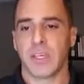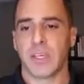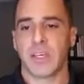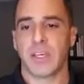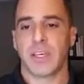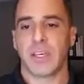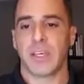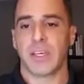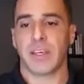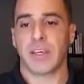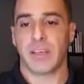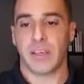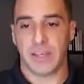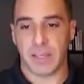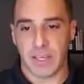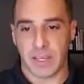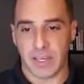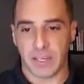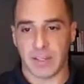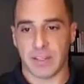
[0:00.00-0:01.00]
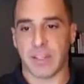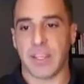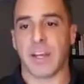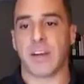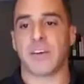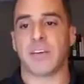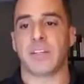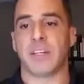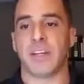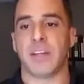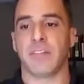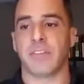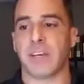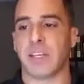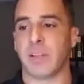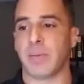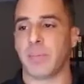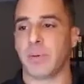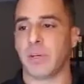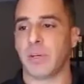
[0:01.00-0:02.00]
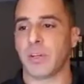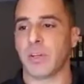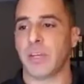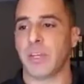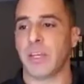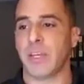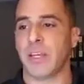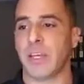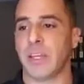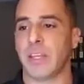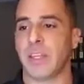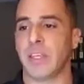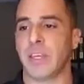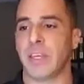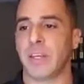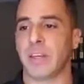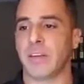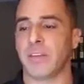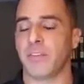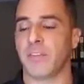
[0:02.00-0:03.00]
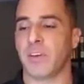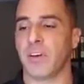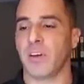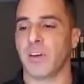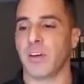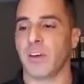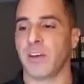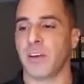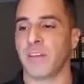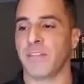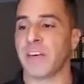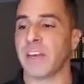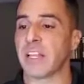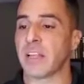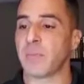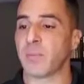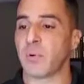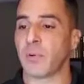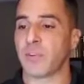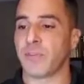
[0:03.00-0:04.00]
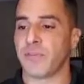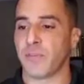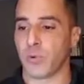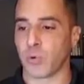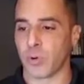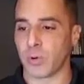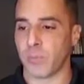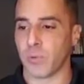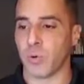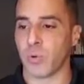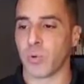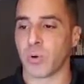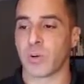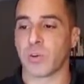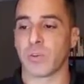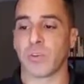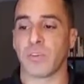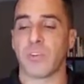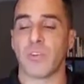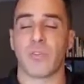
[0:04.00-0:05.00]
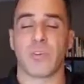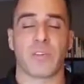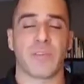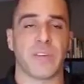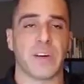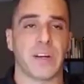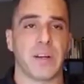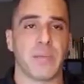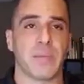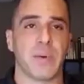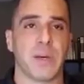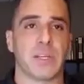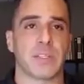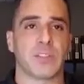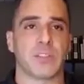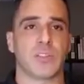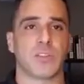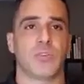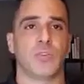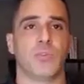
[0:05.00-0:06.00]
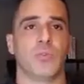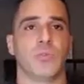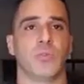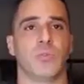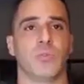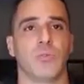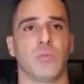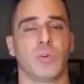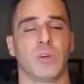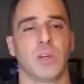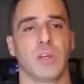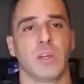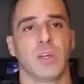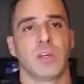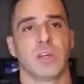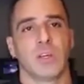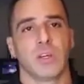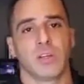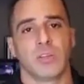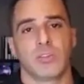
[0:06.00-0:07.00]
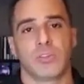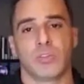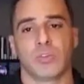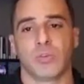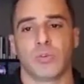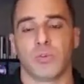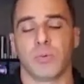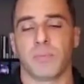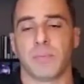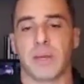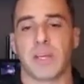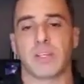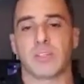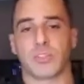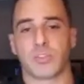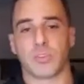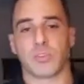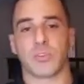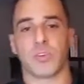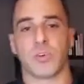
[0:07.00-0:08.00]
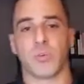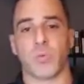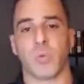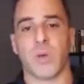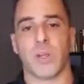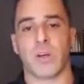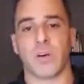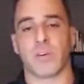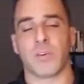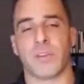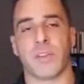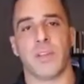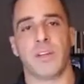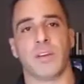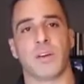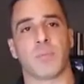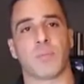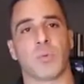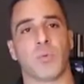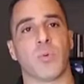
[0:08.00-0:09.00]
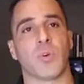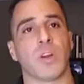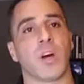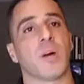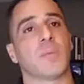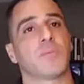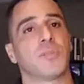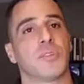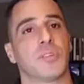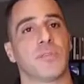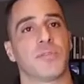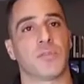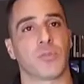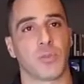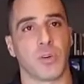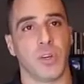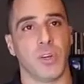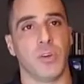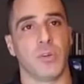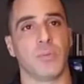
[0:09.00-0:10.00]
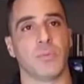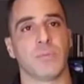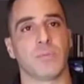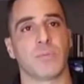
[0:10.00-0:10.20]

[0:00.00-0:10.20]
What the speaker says: Again, guaranteed availability, and then available and affordable. We're going to do our very best to make sure that we are the number one option for you.